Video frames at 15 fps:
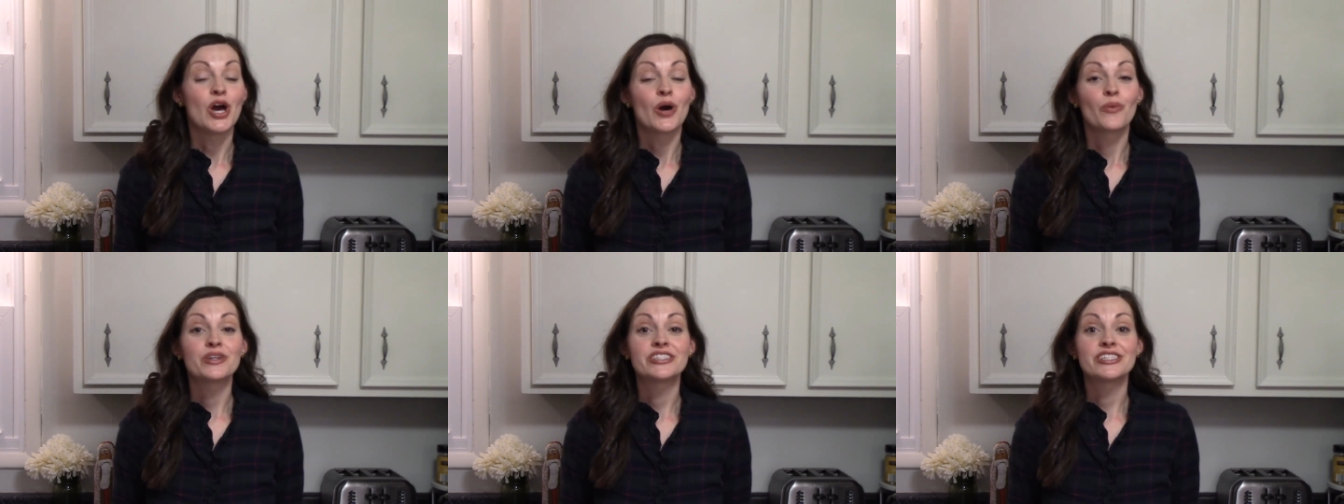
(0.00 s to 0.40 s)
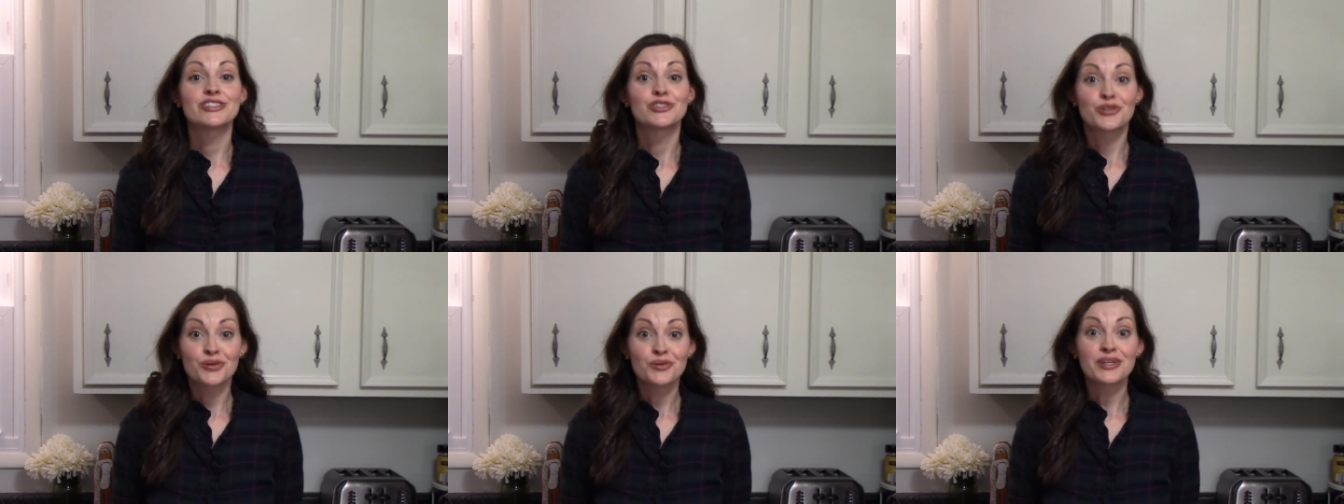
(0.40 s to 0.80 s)
which is
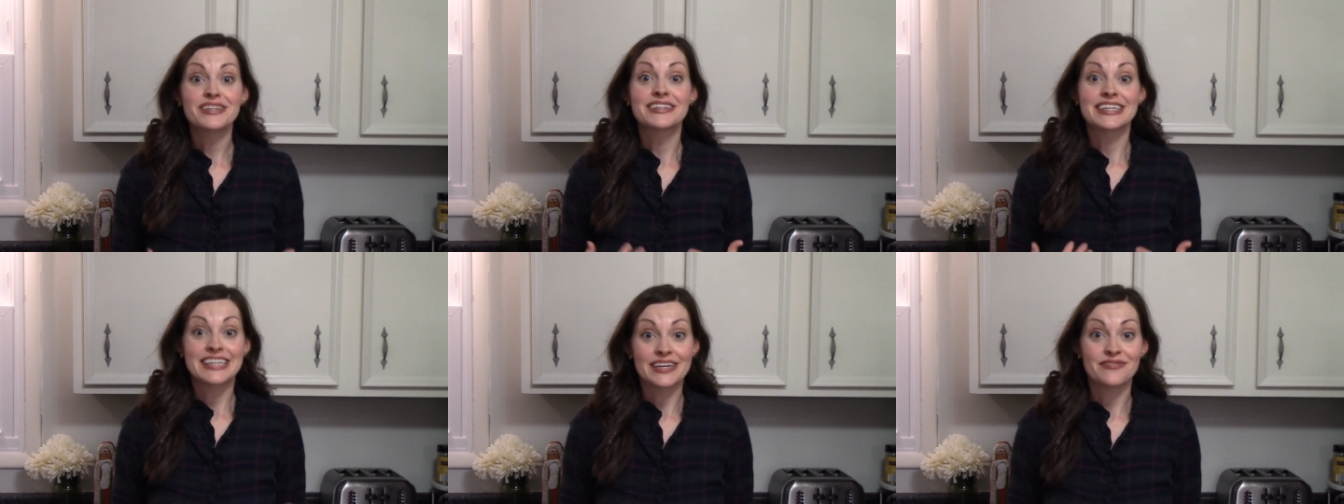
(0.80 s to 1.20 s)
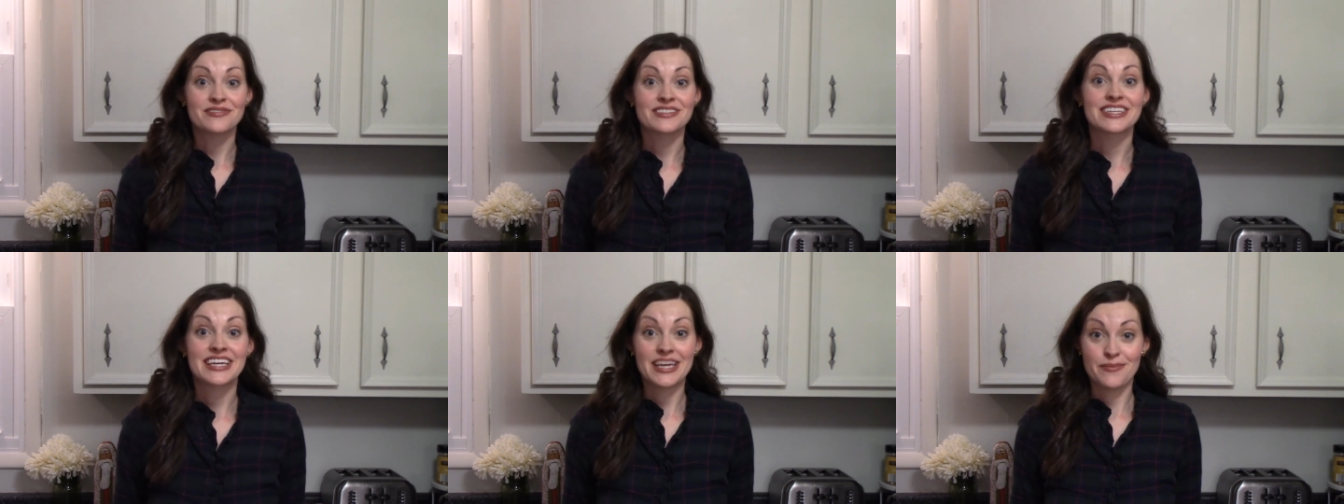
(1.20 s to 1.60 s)
truly the gift
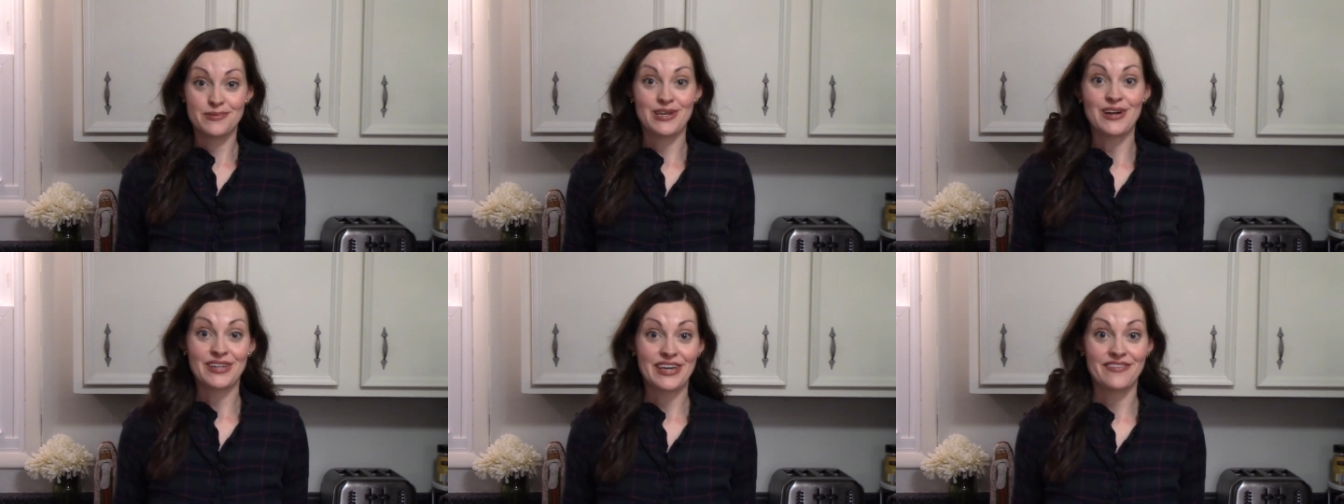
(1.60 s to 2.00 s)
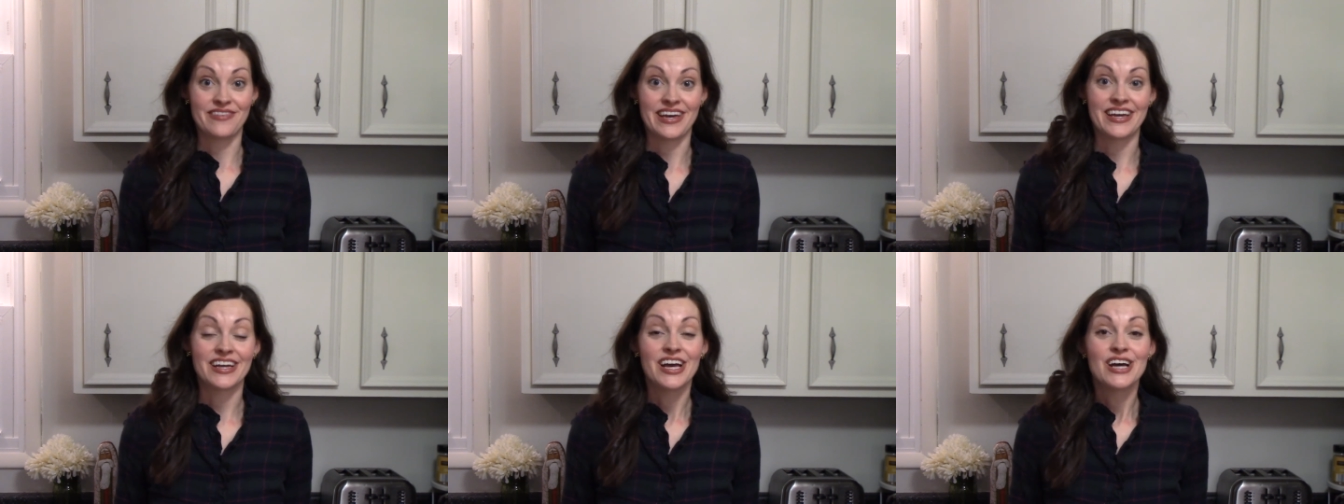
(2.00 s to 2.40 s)
that keeps on
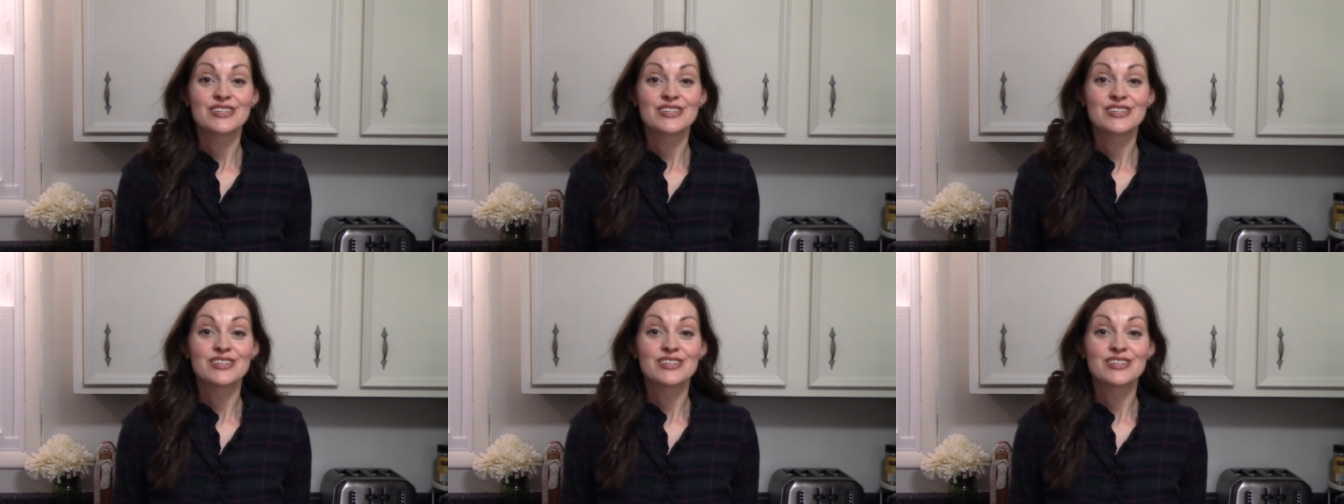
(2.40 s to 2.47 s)
giving.